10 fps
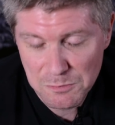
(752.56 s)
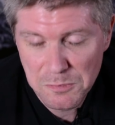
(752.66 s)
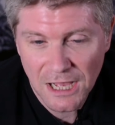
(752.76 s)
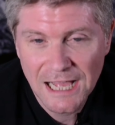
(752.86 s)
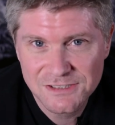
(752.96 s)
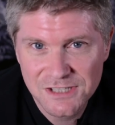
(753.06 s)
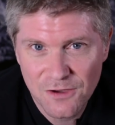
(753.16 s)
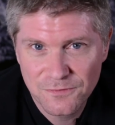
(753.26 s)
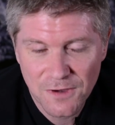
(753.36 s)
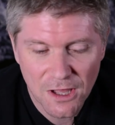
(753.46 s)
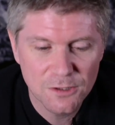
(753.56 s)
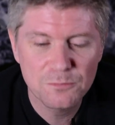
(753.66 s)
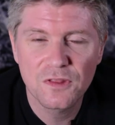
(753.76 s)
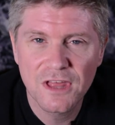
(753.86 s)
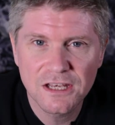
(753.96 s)
but has that fun,
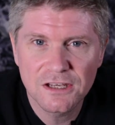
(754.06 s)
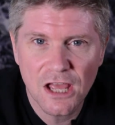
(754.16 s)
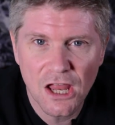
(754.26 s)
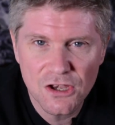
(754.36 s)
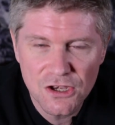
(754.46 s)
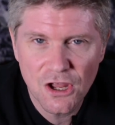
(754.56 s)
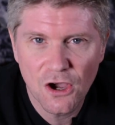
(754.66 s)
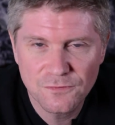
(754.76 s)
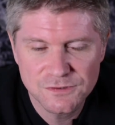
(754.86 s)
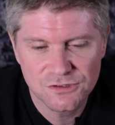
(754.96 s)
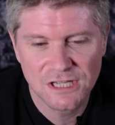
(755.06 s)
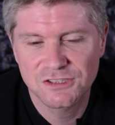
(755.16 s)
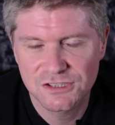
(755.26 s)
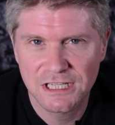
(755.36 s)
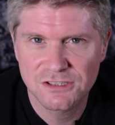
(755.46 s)
but then enough
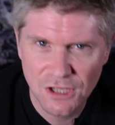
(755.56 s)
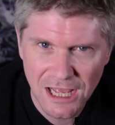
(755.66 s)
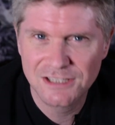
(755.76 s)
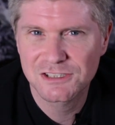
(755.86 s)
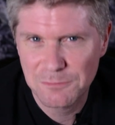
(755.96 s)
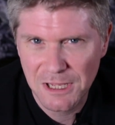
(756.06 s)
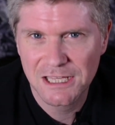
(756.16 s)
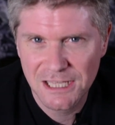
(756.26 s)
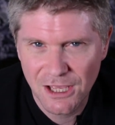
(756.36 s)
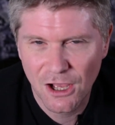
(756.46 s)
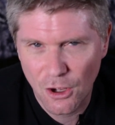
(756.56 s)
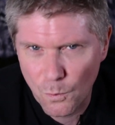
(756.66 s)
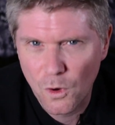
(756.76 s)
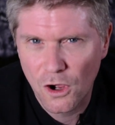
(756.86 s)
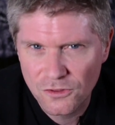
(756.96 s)
strategy to actually make it a
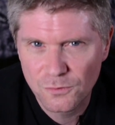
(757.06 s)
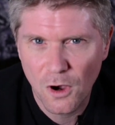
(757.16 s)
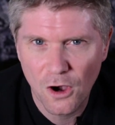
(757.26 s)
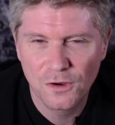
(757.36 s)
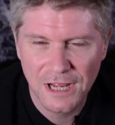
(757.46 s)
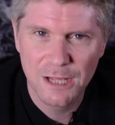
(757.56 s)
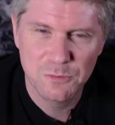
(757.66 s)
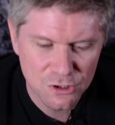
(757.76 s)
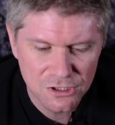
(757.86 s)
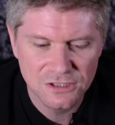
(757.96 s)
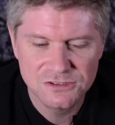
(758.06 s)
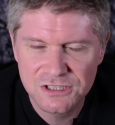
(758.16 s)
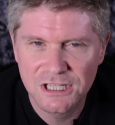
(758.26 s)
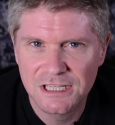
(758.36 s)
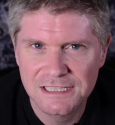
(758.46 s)
worthwhile game that you can
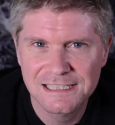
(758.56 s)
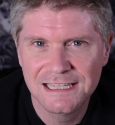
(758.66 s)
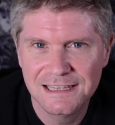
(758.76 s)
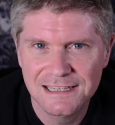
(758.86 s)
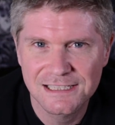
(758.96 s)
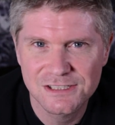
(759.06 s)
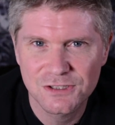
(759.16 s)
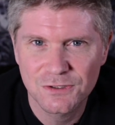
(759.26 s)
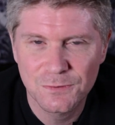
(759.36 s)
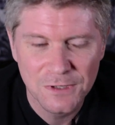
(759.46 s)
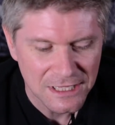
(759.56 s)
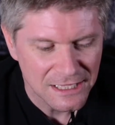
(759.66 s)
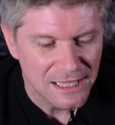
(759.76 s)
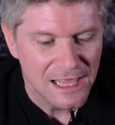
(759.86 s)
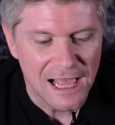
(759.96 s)
sink your teeth into.
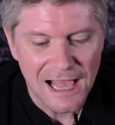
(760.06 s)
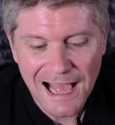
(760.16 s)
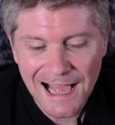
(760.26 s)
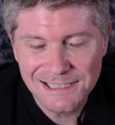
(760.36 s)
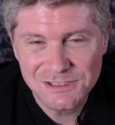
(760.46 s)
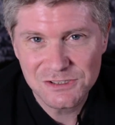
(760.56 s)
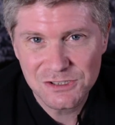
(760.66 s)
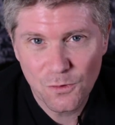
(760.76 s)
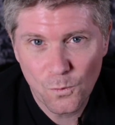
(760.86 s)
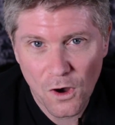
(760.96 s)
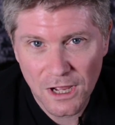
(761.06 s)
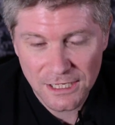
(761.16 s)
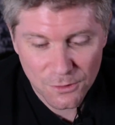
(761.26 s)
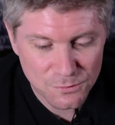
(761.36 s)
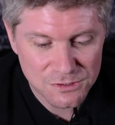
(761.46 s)
And what
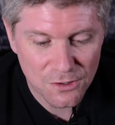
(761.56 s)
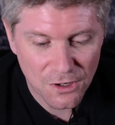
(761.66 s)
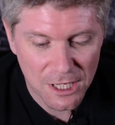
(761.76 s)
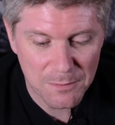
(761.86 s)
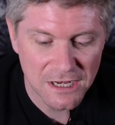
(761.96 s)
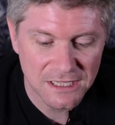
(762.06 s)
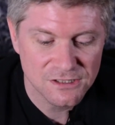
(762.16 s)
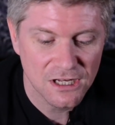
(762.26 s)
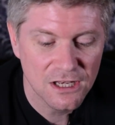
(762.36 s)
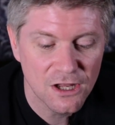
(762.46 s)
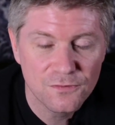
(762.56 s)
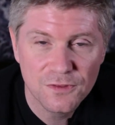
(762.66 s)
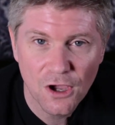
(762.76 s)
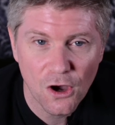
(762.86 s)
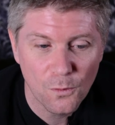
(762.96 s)
I also like about it is I love
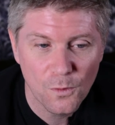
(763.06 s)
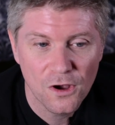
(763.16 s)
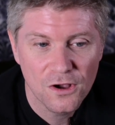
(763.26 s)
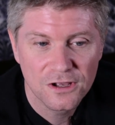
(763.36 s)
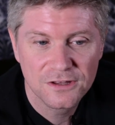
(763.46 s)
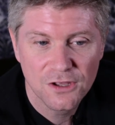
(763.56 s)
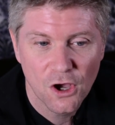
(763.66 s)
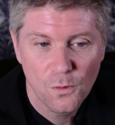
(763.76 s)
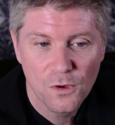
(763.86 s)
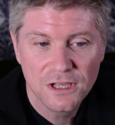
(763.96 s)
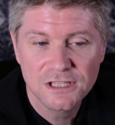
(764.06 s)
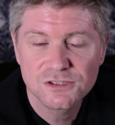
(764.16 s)
the artwork. The artwork is